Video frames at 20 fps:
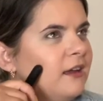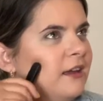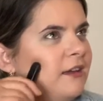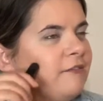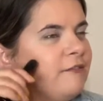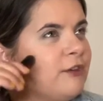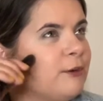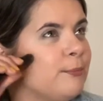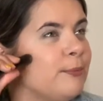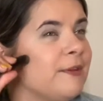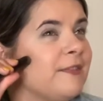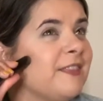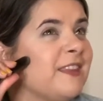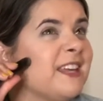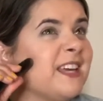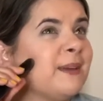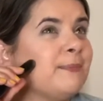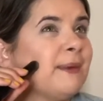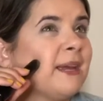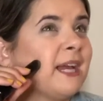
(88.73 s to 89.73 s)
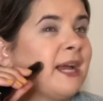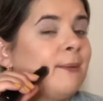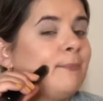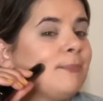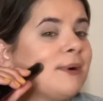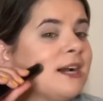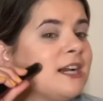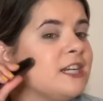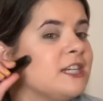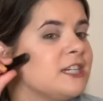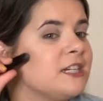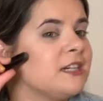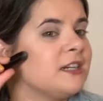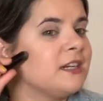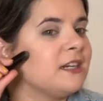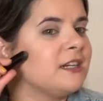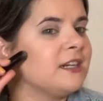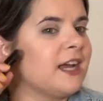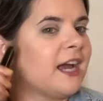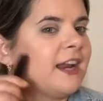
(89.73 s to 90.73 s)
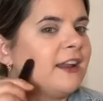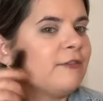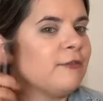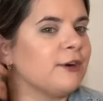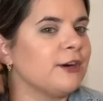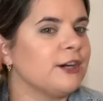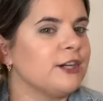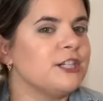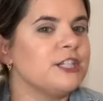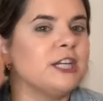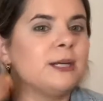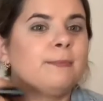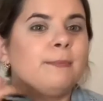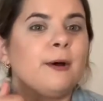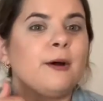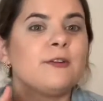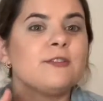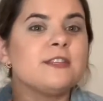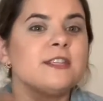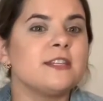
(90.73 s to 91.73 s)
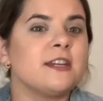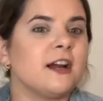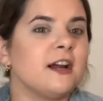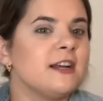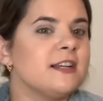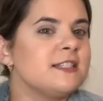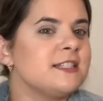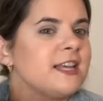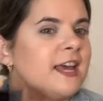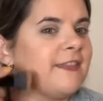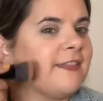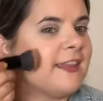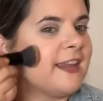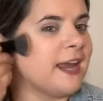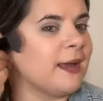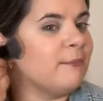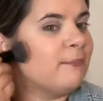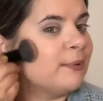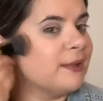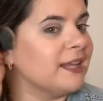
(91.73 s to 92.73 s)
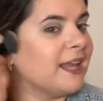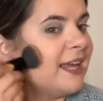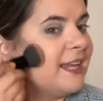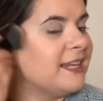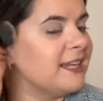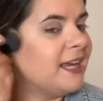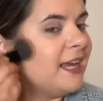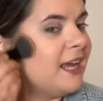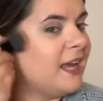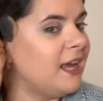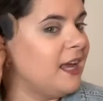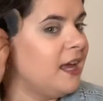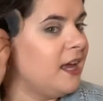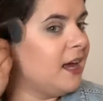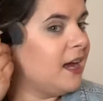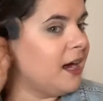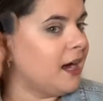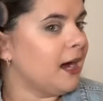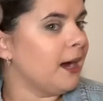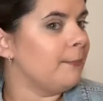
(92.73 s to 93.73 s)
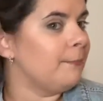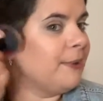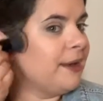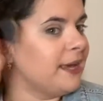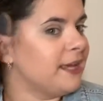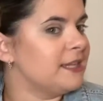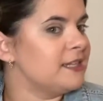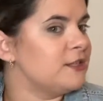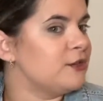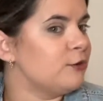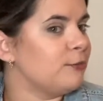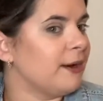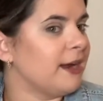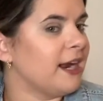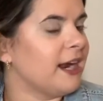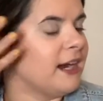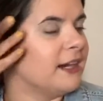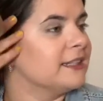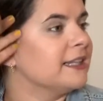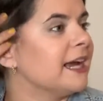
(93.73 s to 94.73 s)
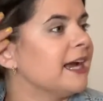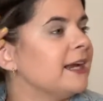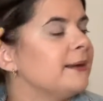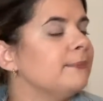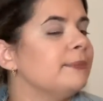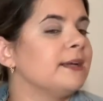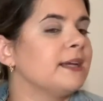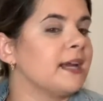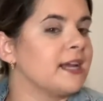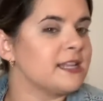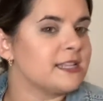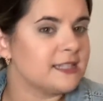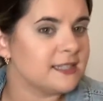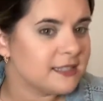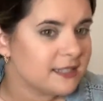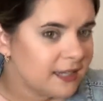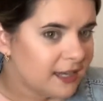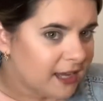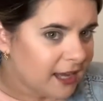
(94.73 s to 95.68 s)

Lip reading: if you put the makeup brush, kind of where your cheekbone starts, and then I blend it up into my hairline because,